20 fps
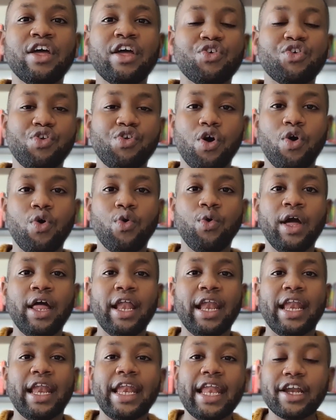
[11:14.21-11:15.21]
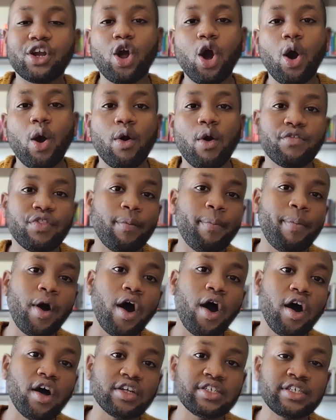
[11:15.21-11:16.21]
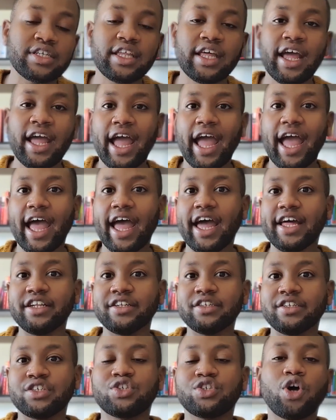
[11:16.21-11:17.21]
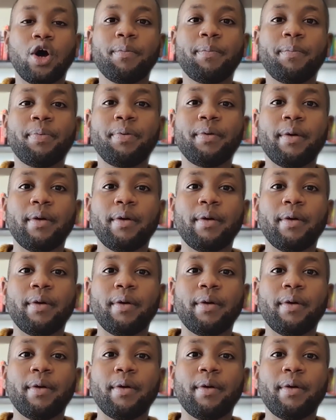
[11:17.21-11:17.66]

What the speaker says: let go of the past and stop